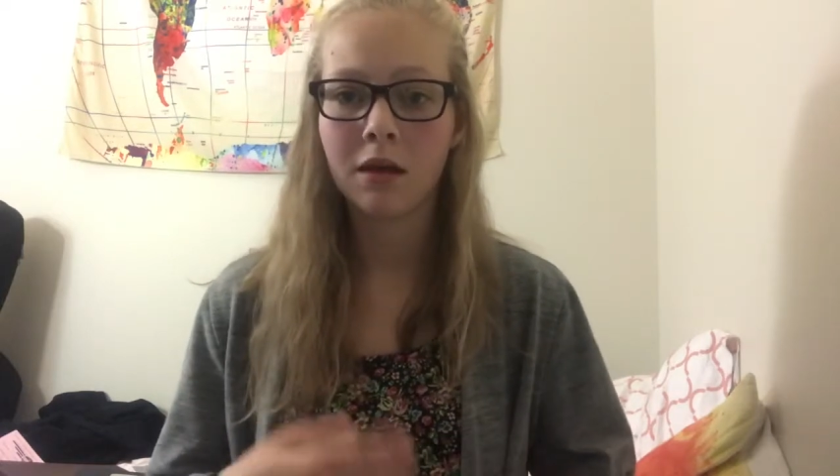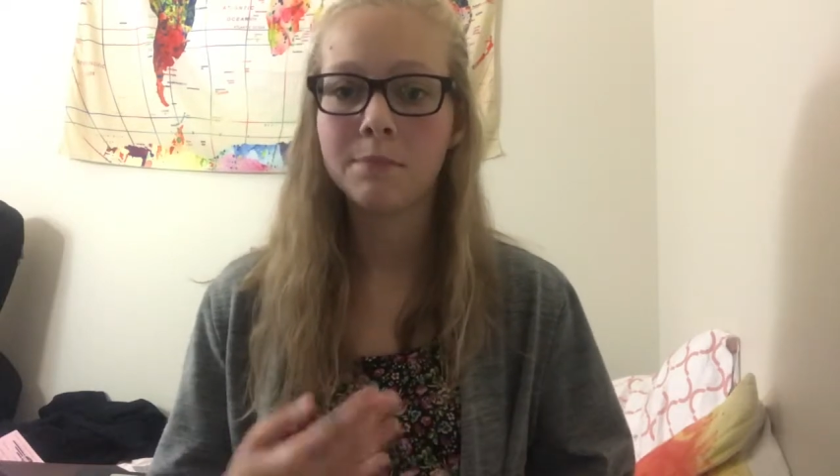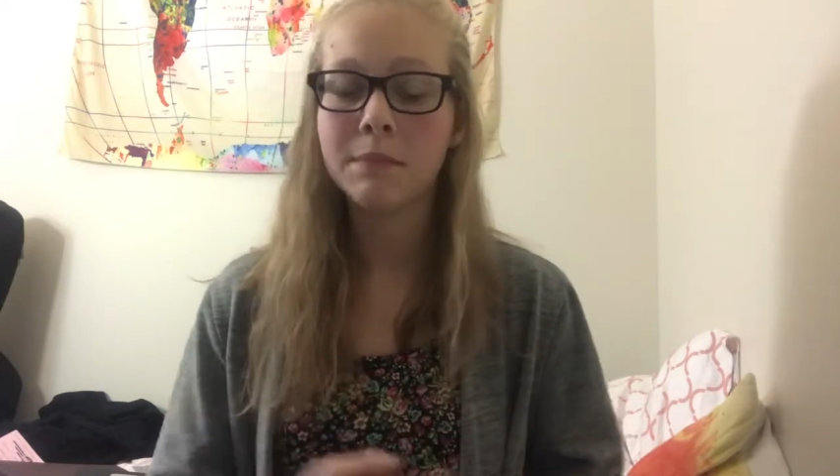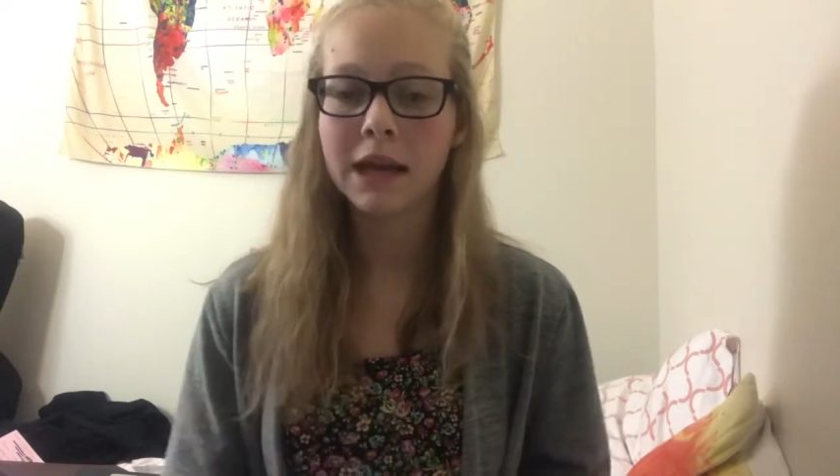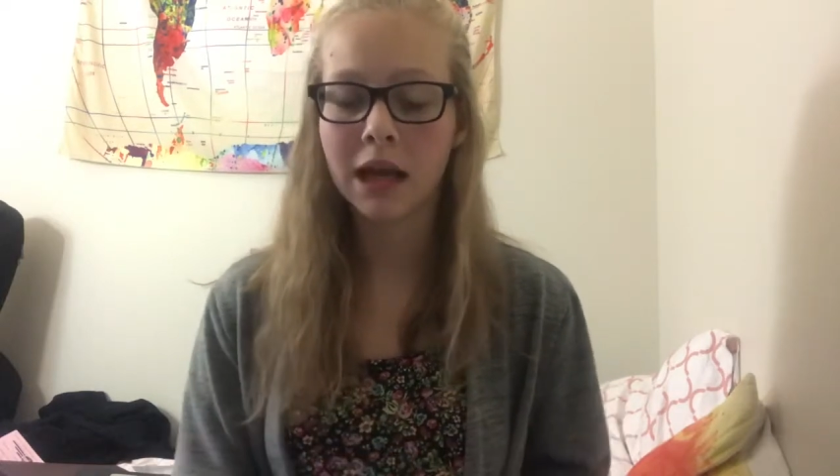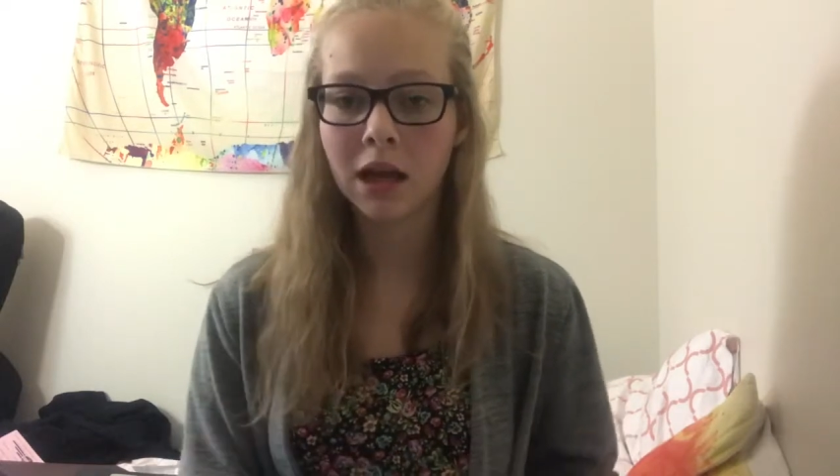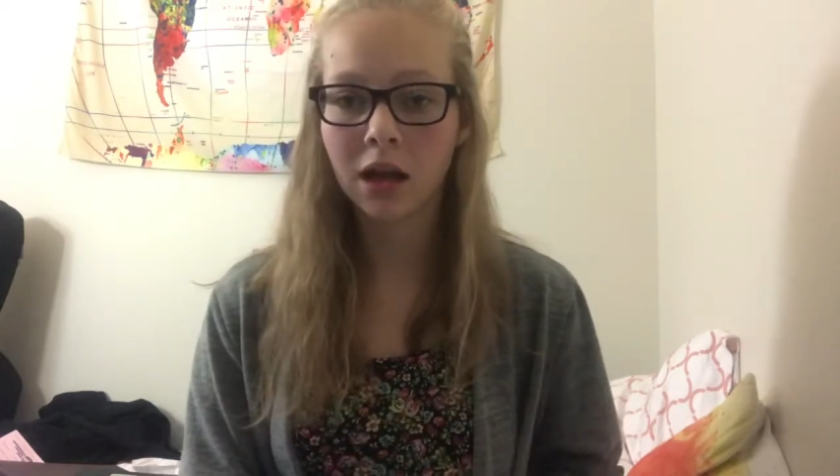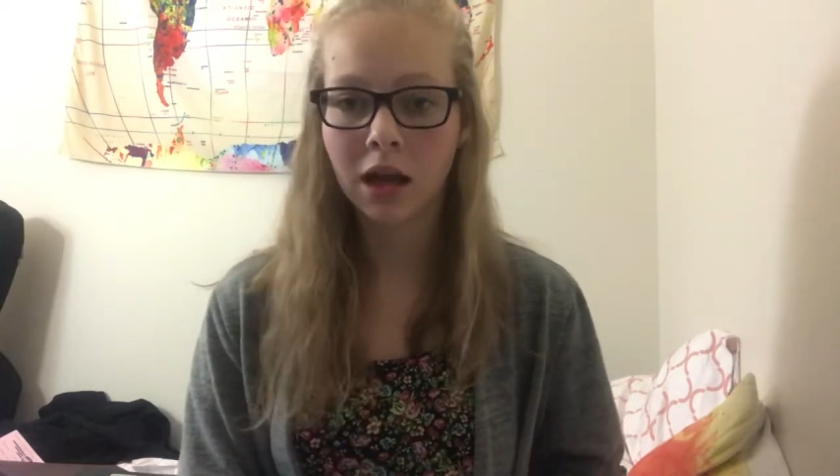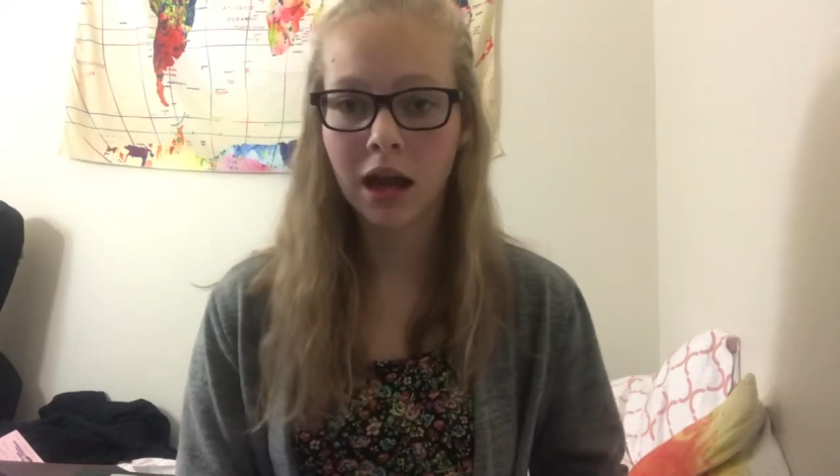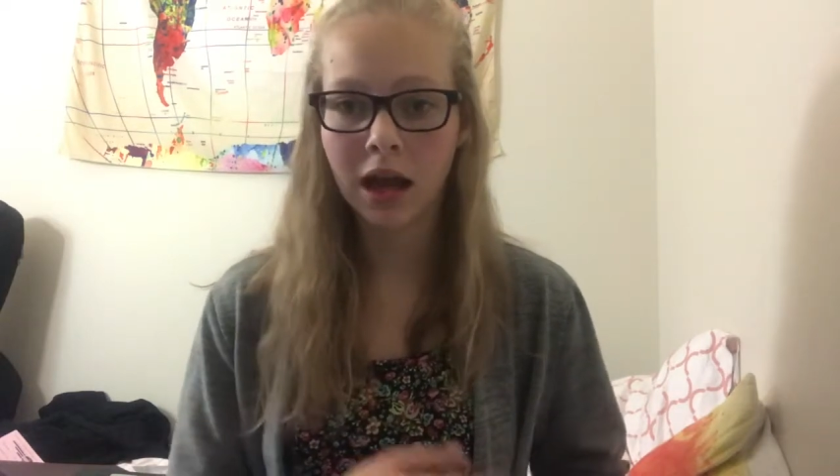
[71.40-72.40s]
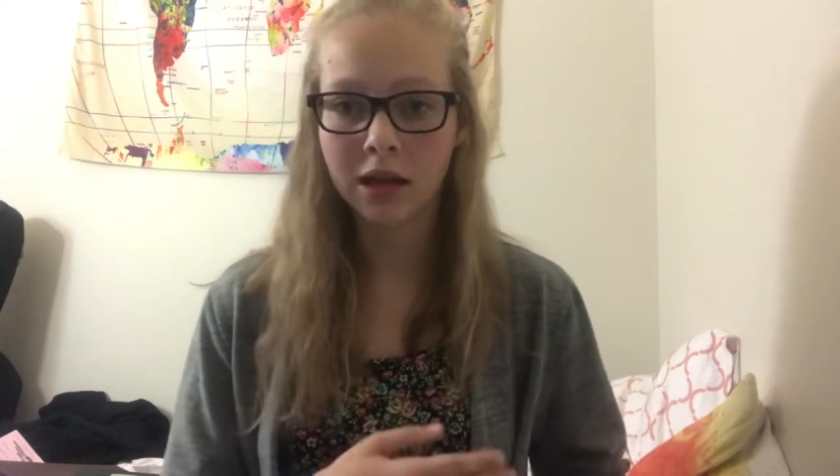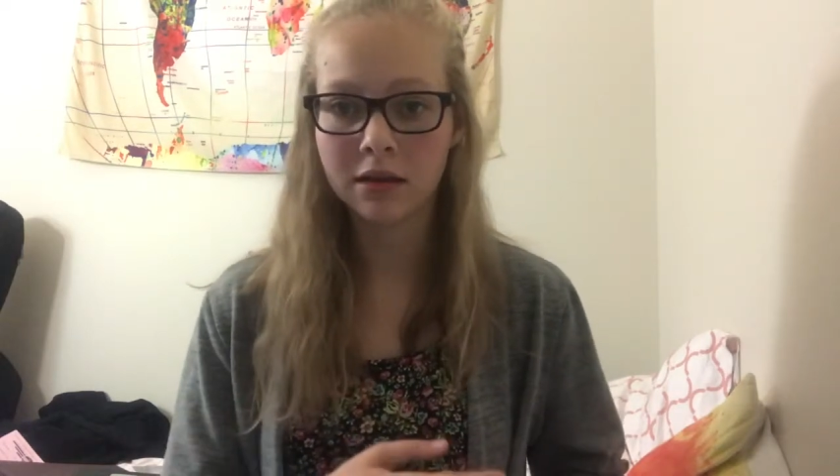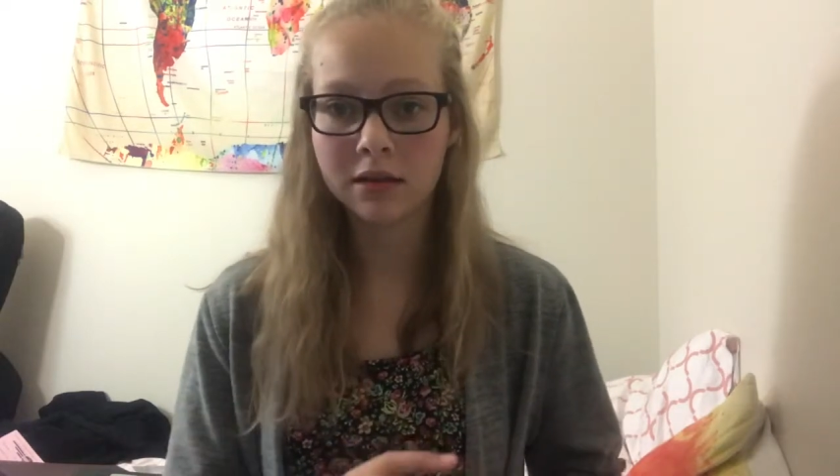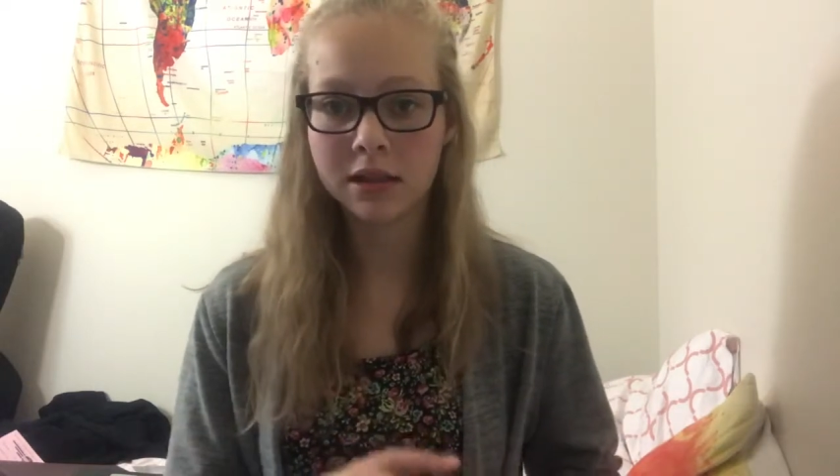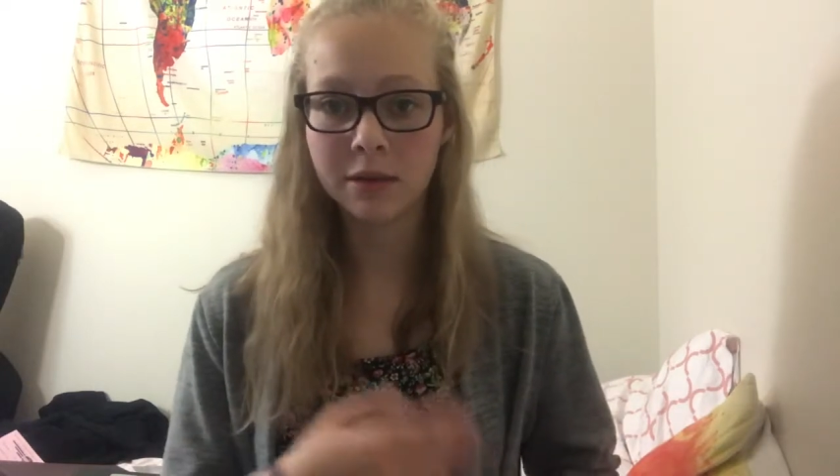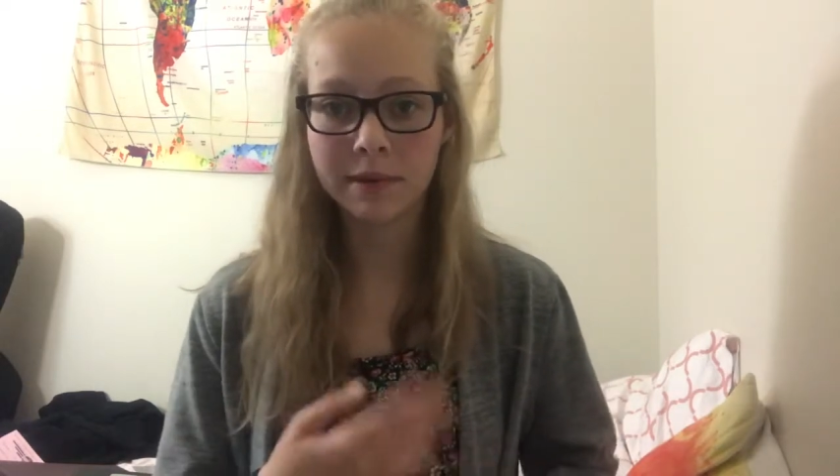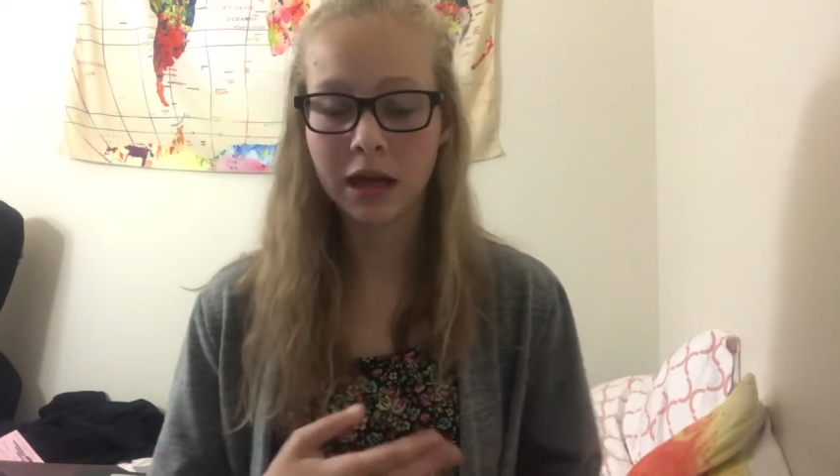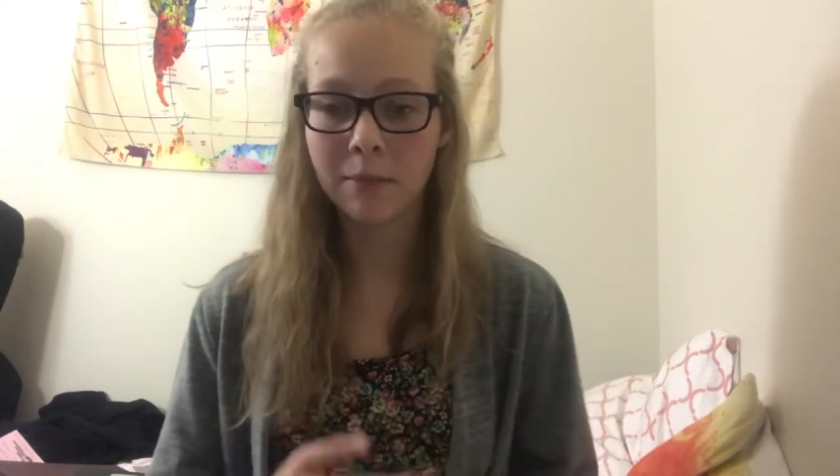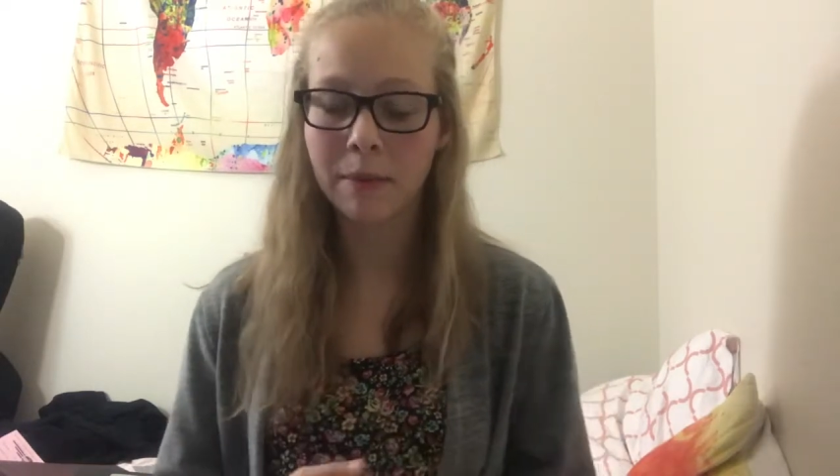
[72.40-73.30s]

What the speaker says: meeting and to become a